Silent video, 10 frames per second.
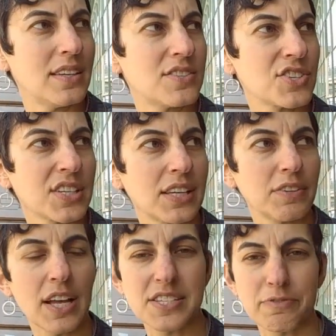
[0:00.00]
it's just going to
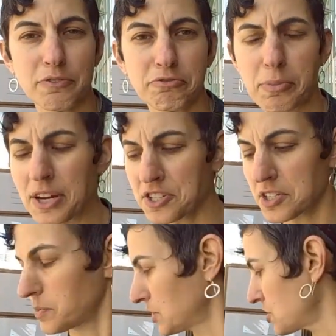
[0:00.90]
give you lots of
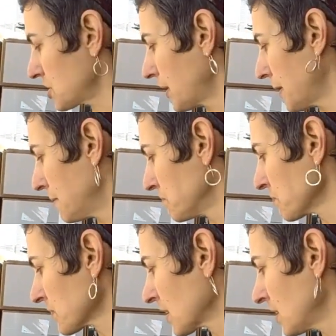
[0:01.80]
information, which
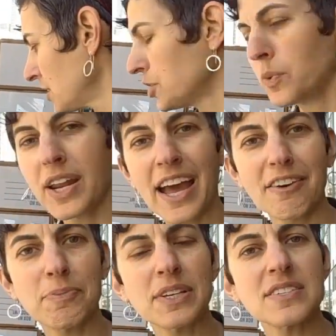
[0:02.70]
you want to
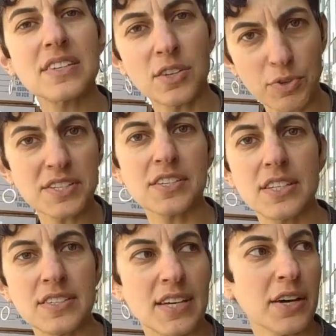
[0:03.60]
have, because the
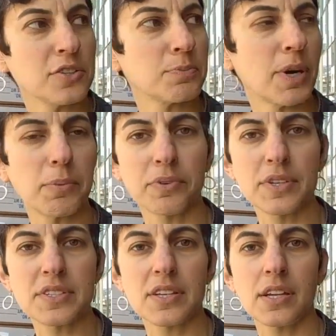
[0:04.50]
reason, it's a health department
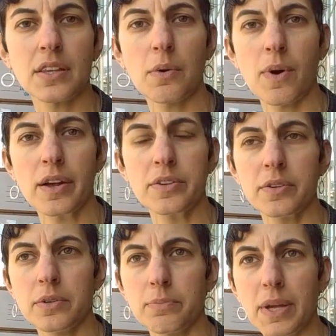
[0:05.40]
reason. They want
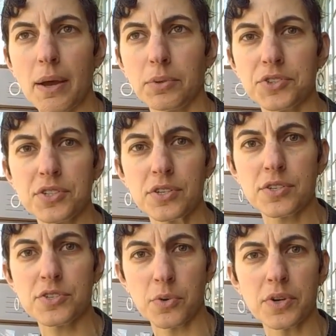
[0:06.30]
to be able
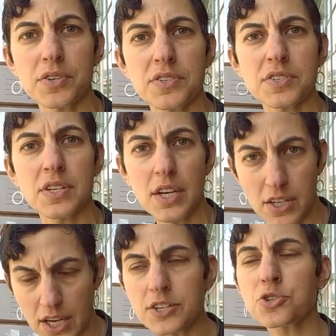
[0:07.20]
to source
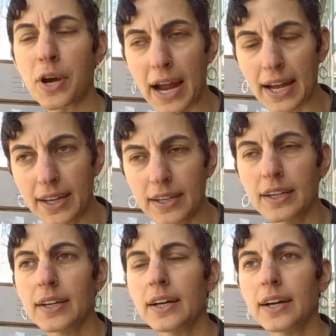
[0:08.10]
and track
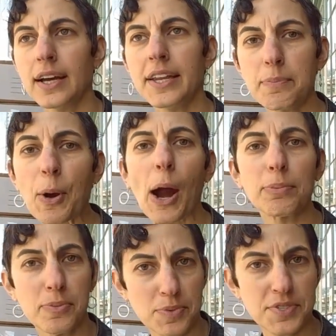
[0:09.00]
any
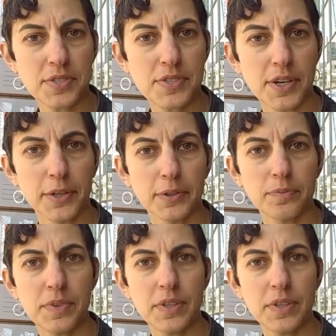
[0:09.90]
problems. So